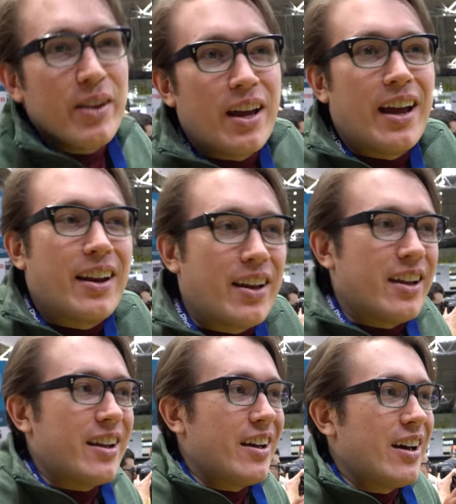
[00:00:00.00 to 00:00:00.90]
Even at
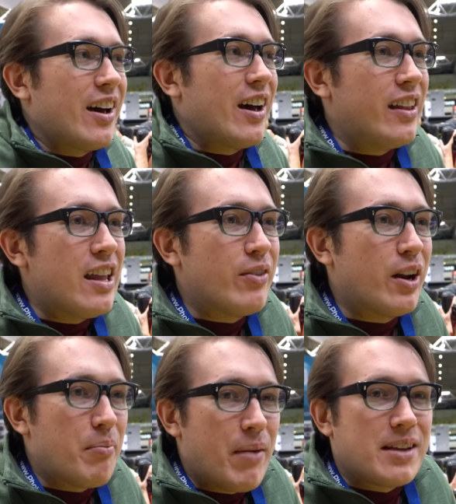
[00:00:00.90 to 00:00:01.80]
a uh, even
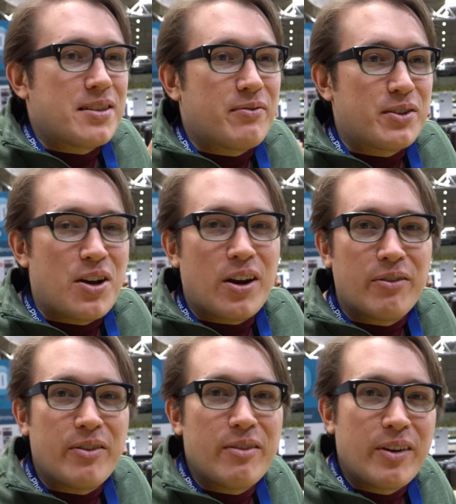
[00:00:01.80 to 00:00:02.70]
at a massive
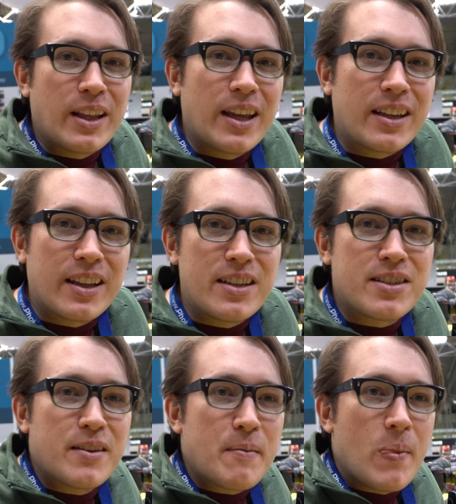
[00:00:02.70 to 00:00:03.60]
photography event like
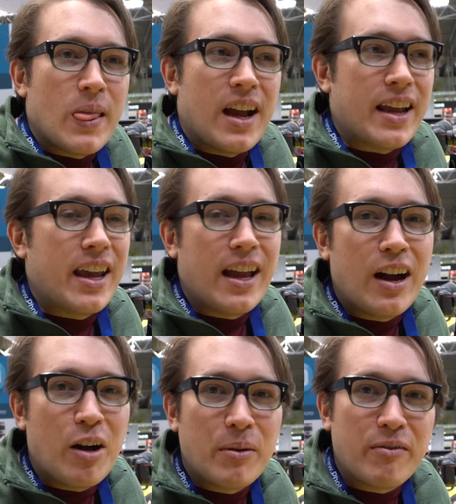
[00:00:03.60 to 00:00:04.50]
this, I can't
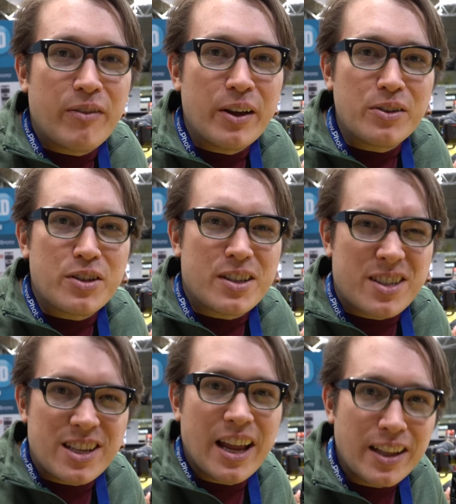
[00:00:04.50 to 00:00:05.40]
help but feel just
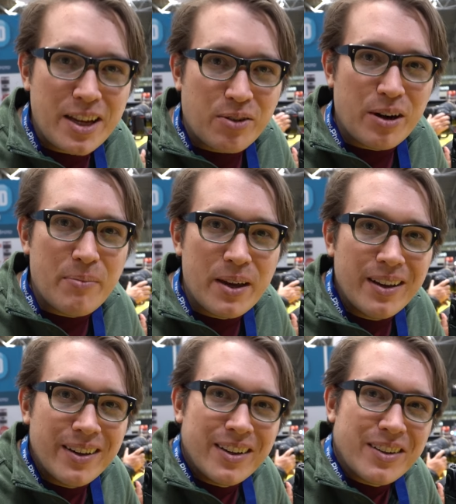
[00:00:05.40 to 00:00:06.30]
slightly creepy,
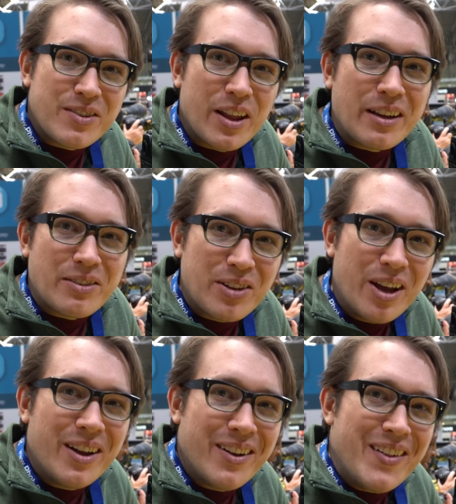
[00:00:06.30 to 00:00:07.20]
like
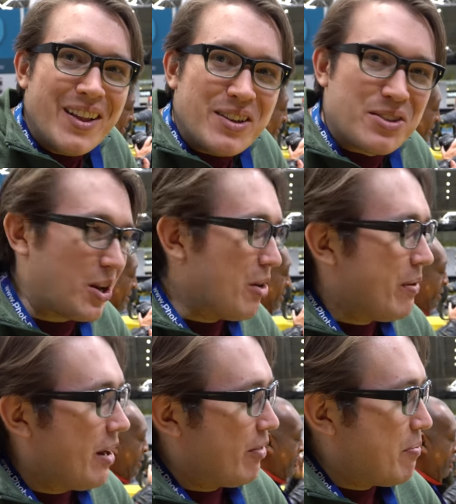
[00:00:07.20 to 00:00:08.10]

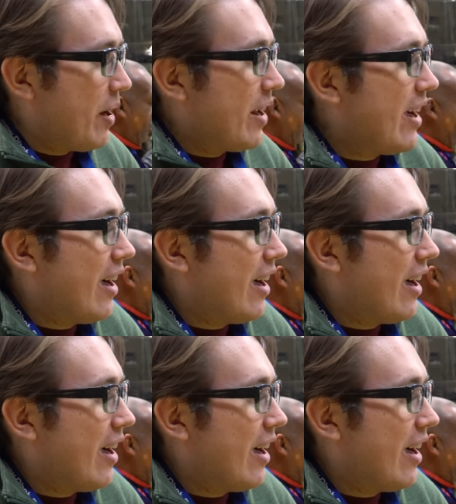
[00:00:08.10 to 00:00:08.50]
scoping everybody